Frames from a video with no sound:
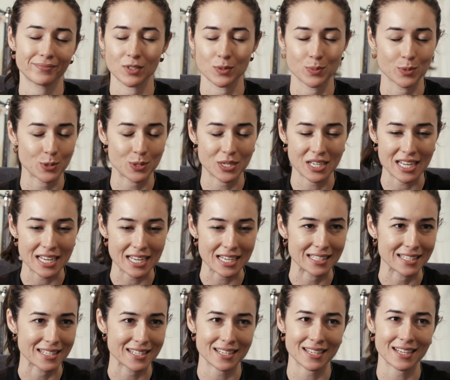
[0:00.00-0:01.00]

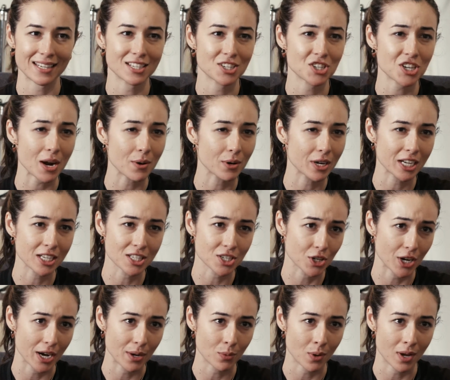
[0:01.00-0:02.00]
routines. Showering is a
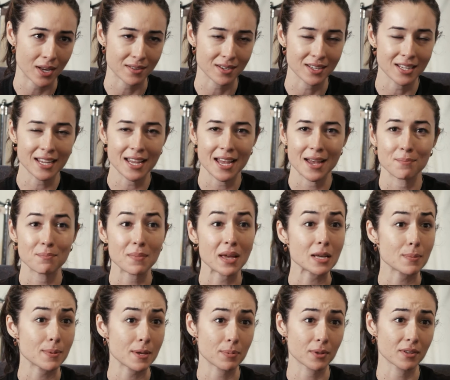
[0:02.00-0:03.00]
great one.
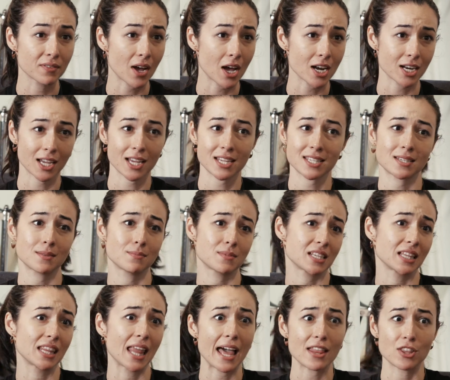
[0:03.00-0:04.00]
Many people have gotten accustomed
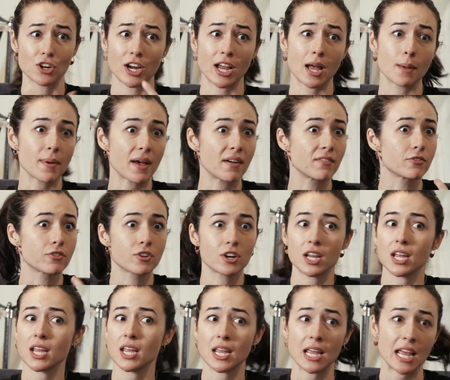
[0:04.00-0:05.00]
to lathering up
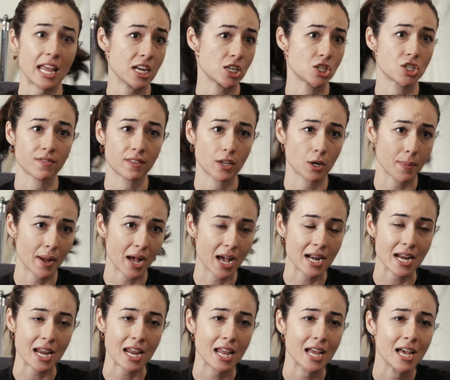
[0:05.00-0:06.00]
every inch of their
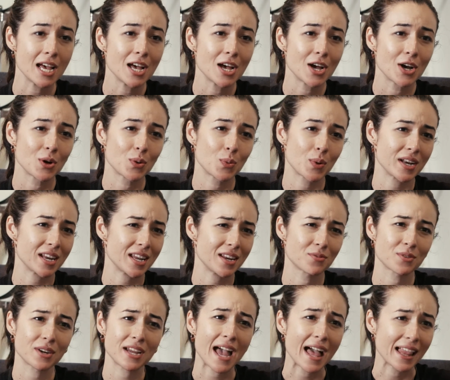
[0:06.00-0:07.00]
body, when in
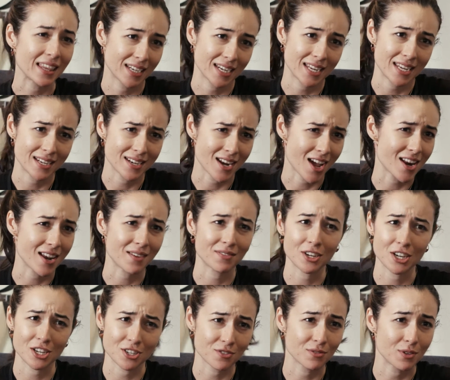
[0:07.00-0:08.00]
reality, not
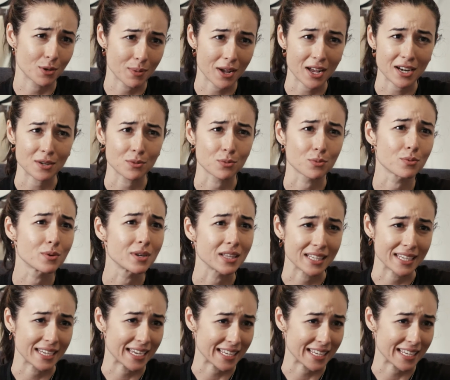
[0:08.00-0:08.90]
every inch of your body really